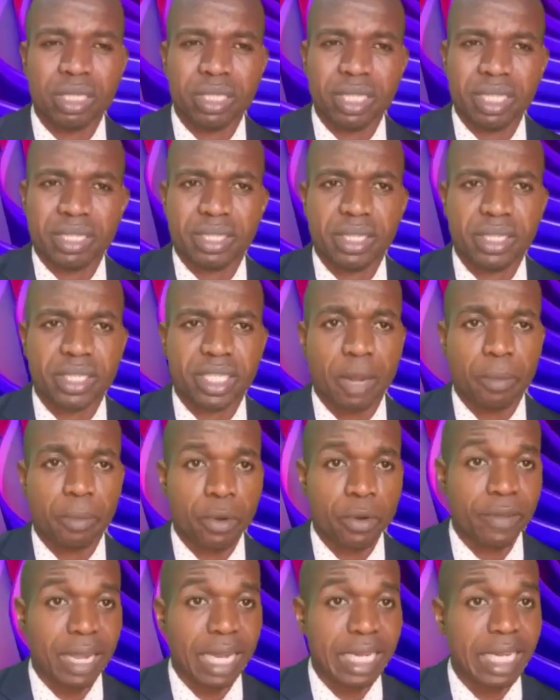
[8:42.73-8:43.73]
This sister
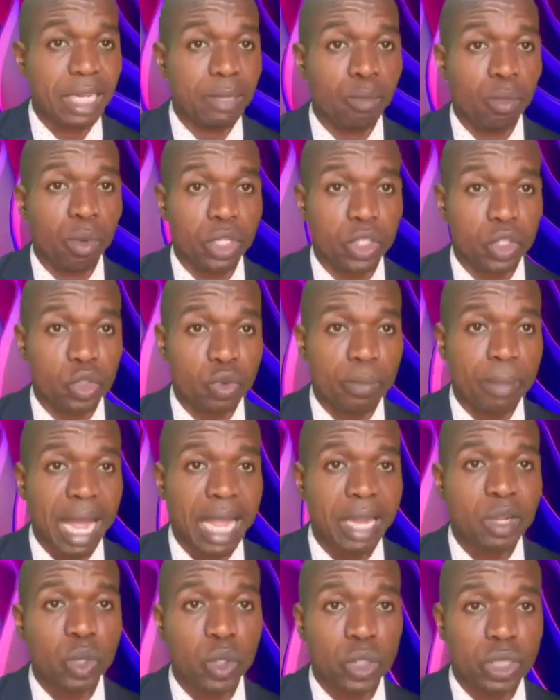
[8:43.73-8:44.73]
provided money to
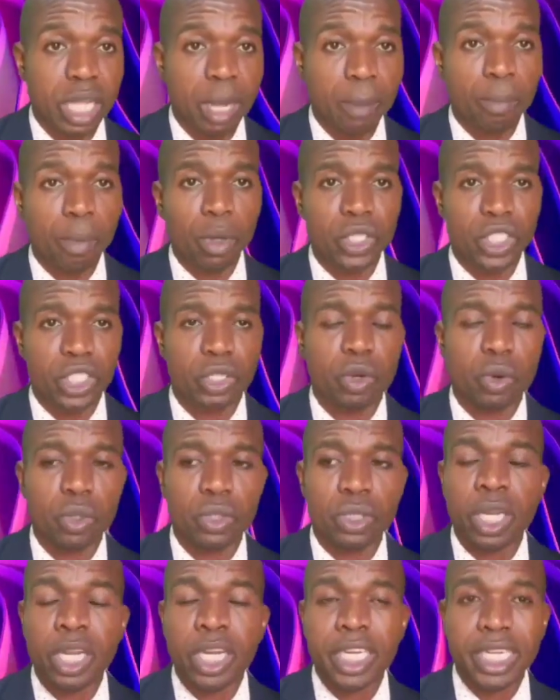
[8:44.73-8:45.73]
buy goat. They bought the
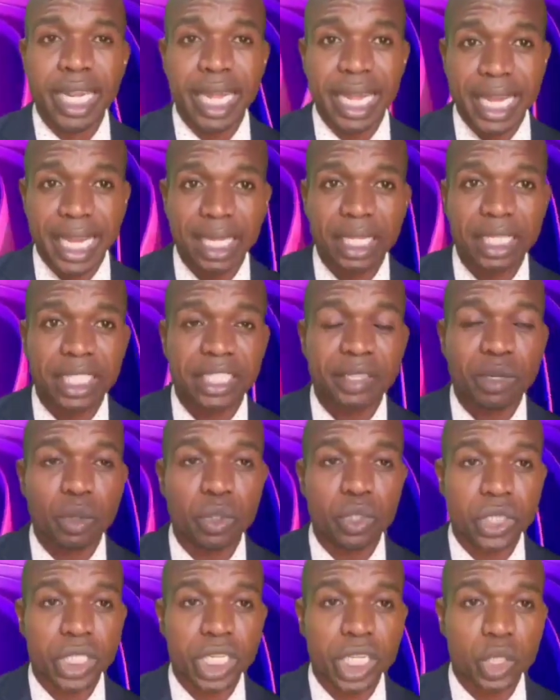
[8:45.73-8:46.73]
goat, they killed the
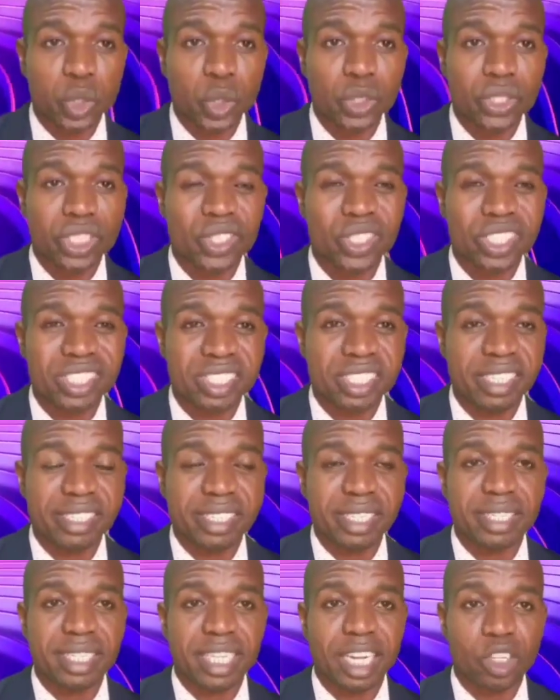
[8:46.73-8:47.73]
goat, they told the
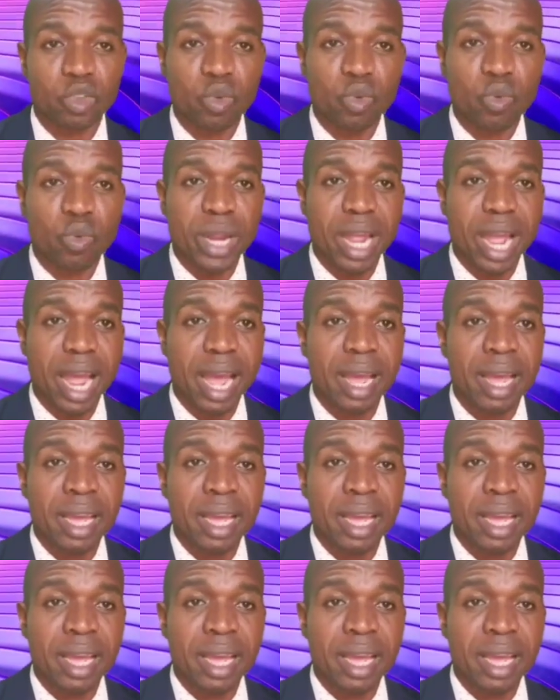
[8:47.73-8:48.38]
sister red